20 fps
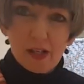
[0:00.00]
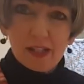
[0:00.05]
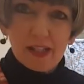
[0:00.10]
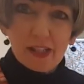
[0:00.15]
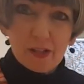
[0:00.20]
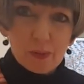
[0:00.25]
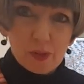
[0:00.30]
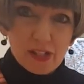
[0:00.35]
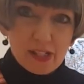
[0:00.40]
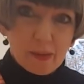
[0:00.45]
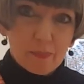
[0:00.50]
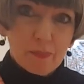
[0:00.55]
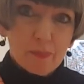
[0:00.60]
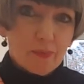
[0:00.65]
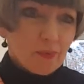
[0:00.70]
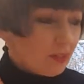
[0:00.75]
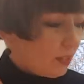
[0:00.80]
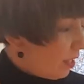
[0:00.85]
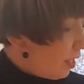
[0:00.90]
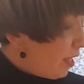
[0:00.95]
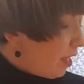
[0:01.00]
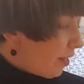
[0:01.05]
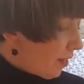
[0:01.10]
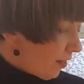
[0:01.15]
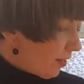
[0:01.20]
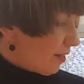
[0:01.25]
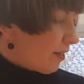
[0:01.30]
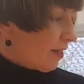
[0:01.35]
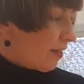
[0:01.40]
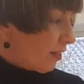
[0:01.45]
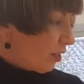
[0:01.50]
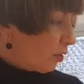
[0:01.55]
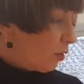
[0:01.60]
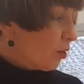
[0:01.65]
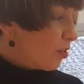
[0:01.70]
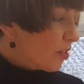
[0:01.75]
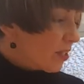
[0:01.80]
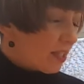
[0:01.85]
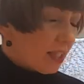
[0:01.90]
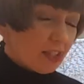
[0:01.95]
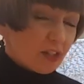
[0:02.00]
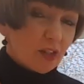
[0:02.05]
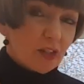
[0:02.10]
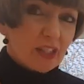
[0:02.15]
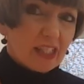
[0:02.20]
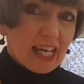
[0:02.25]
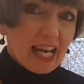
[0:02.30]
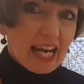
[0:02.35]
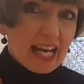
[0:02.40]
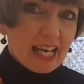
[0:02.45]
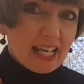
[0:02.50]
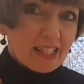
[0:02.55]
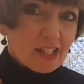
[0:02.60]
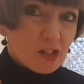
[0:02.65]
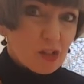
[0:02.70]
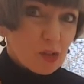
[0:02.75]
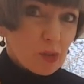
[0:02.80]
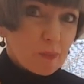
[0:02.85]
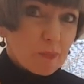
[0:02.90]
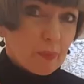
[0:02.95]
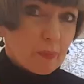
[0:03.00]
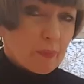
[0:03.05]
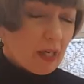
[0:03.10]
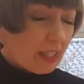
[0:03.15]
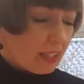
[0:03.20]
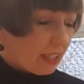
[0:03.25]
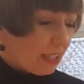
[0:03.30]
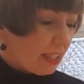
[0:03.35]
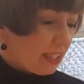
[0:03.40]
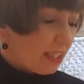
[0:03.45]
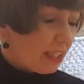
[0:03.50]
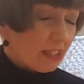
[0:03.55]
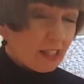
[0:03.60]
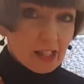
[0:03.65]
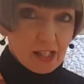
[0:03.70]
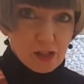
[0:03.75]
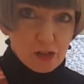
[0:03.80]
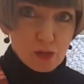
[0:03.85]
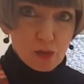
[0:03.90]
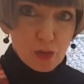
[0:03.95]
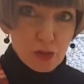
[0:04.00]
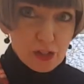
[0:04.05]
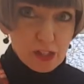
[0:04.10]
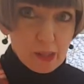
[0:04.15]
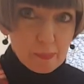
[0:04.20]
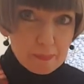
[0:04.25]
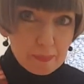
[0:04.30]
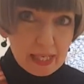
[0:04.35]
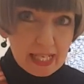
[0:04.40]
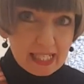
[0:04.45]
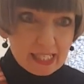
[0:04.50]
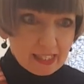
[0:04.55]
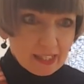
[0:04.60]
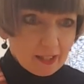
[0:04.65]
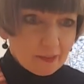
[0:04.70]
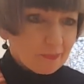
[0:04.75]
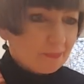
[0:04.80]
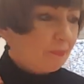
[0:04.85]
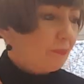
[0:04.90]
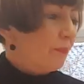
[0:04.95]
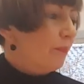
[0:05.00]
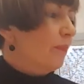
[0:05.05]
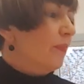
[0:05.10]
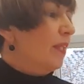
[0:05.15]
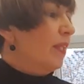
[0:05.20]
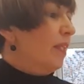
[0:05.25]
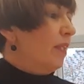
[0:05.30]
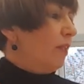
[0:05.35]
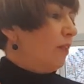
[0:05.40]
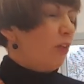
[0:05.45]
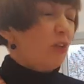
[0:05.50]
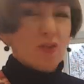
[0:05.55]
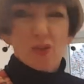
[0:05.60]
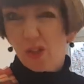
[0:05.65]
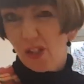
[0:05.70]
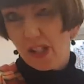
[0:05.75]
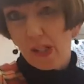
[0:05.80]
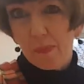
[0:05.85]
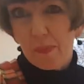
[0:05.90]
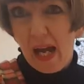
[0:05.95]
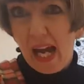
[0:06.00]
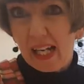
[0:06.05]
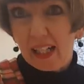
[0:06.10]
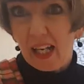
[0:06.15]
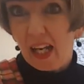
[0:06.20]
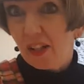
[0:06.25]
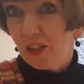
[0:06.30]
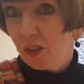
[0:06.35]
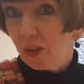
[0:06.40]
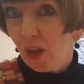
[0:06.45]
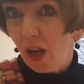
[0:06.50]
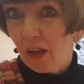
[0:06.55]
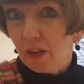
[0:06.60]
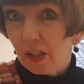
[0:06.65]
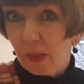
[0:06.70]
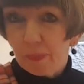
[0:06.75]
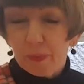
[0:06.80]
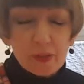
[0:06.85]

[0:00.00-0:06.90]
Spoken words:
and there was some, the closest I could get in the supermarket here is rutabaga. or rutabaga, I don't know how you